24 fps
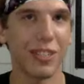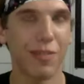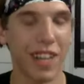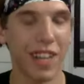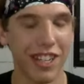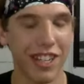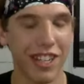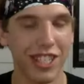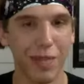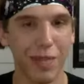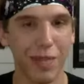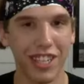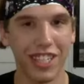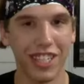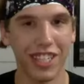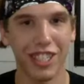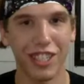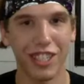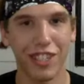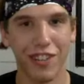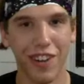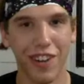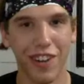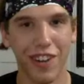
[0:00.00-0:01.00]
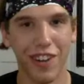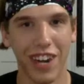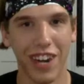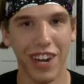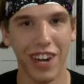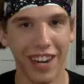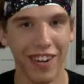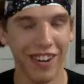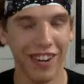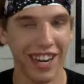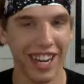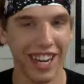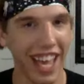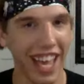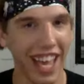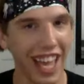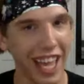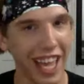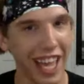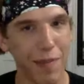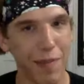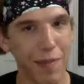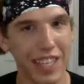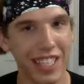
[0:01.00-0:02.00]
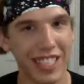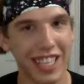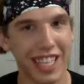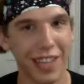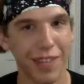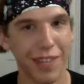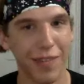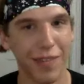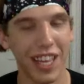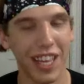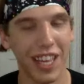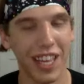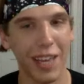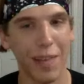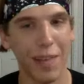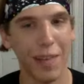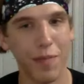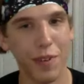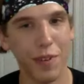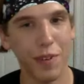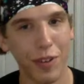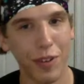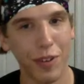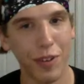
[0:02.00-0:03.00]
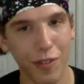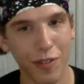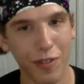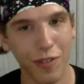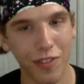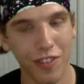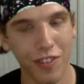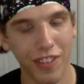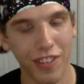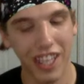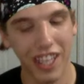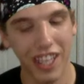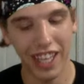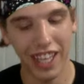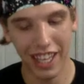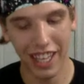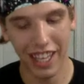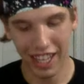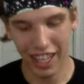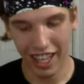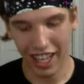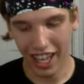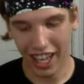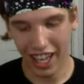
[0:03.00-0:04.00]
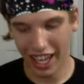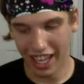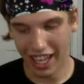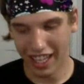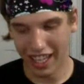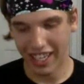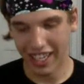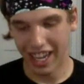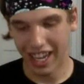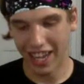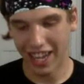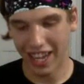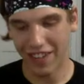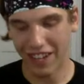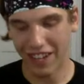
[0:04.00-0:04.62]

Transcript: whether someone is straight or gay based on the way they move. And I